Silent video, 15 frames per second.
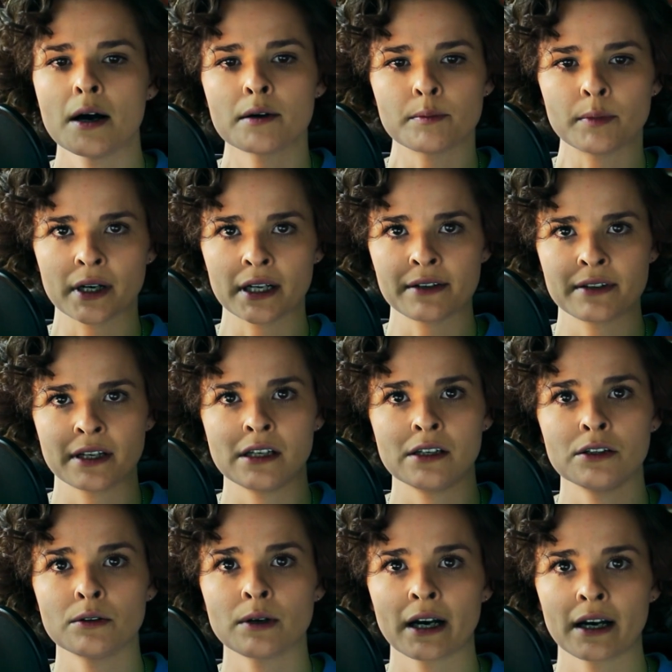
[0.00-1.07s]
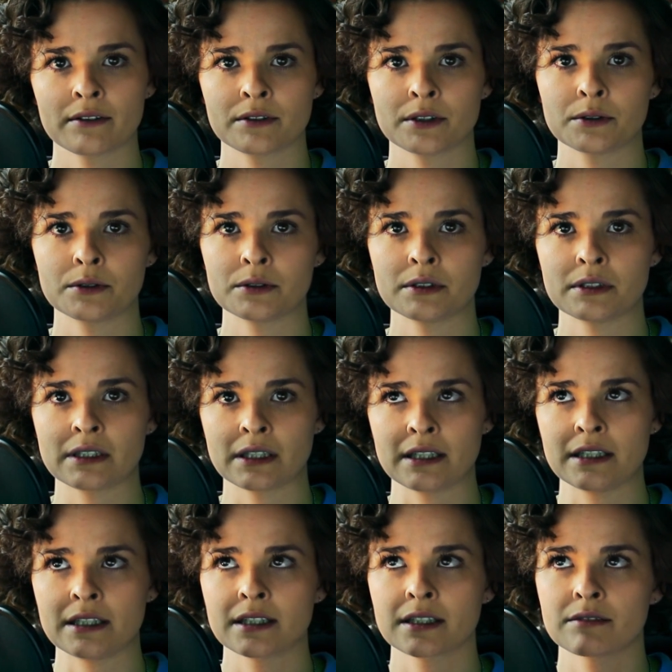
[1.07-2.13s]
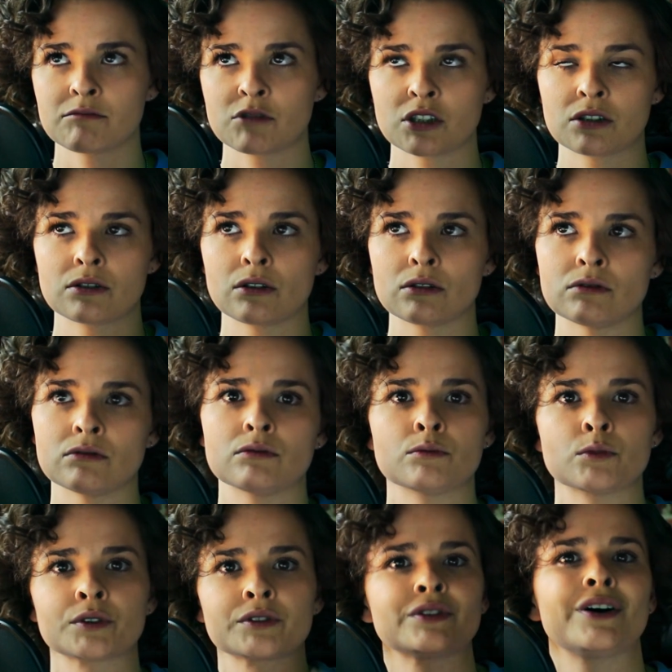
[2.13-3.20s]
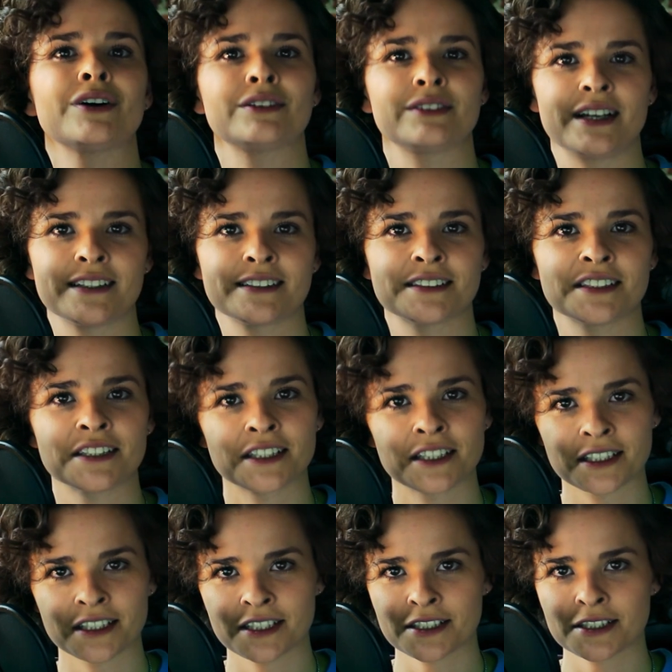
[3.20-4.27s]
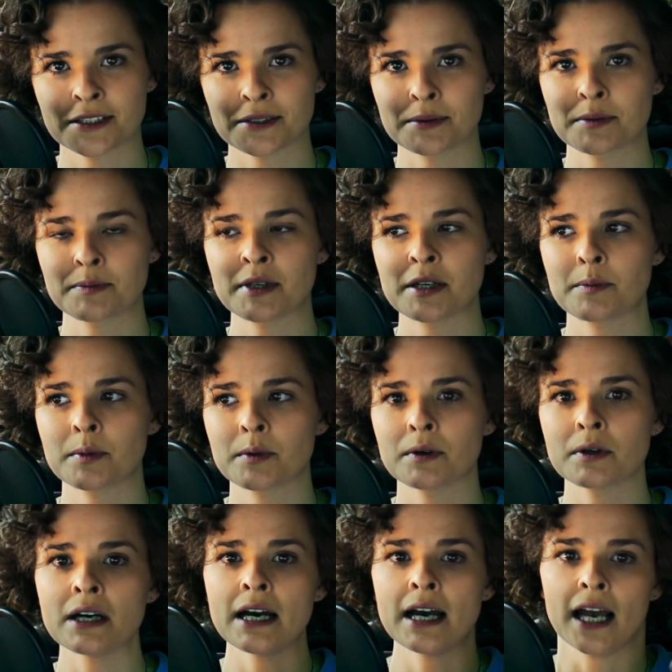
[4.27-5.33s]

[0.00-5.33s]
But if they do have those like just more long-lasting connections with people,